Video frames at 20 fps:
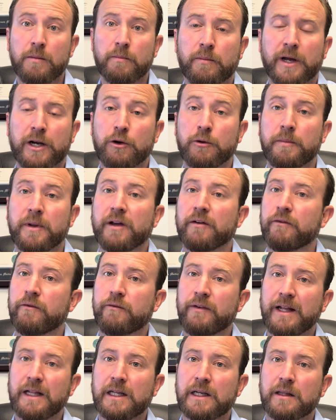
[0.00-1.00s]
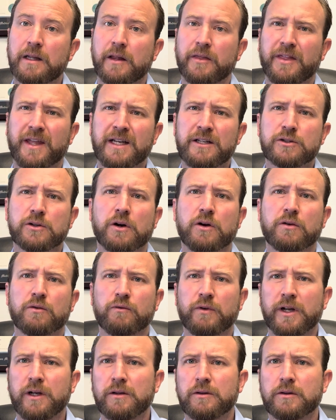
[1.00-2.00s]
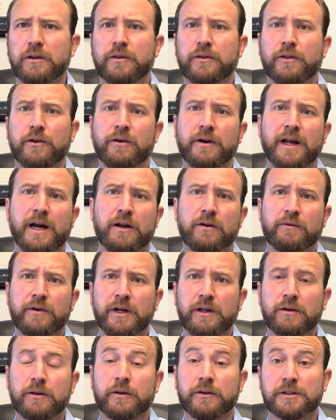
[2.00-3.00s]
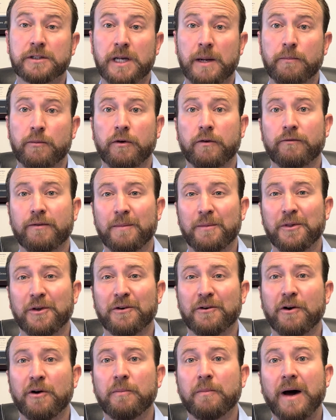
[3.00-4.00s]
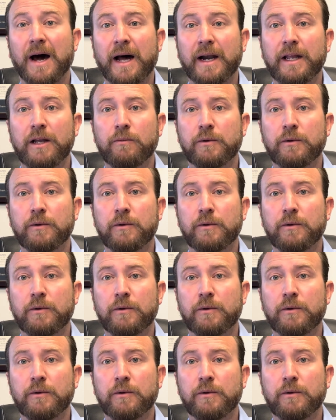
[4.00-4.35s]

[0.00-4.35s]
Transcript: but it would be a feeling that things aren't real or that they're not real or they're separate from their own body,